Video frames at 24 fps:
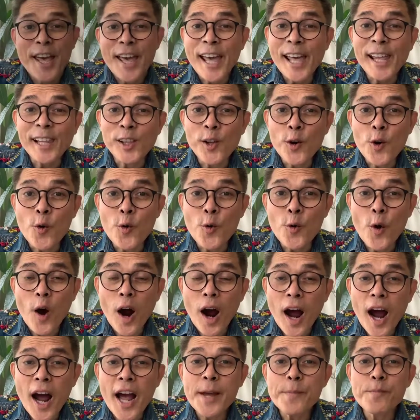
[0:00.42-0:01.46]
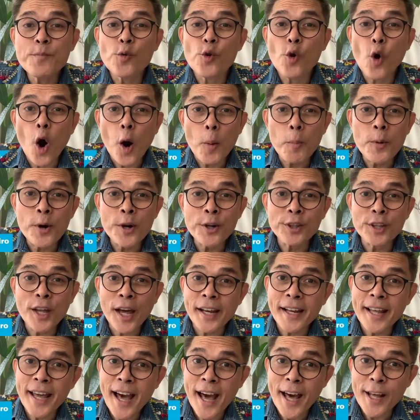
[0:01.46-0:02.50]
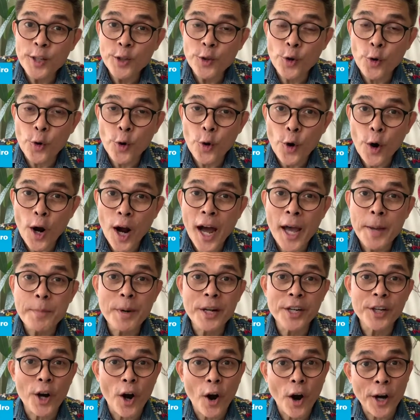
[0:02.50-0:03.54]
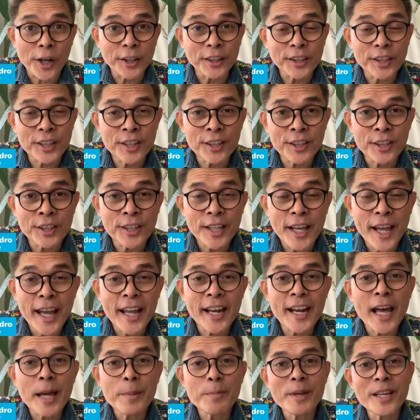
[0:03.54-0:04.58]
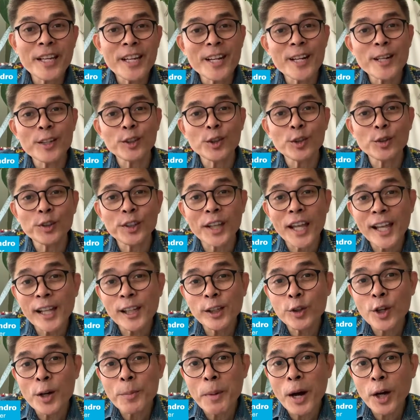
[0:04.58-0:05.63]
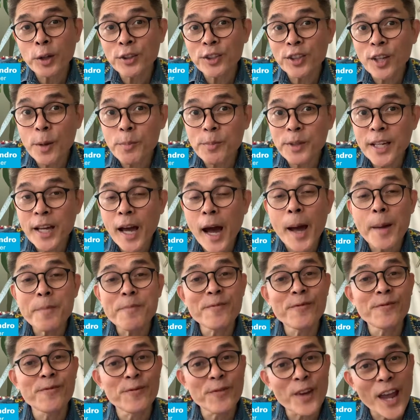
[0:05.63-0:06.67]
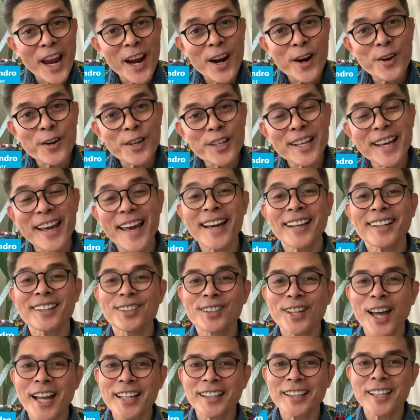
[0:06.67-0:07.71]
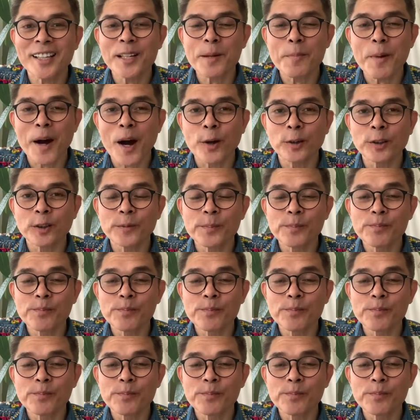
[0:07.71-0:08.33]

Hello, I'm Robert Alejandro. I'm an artist and I'm here to tell you about something I'm very excited about.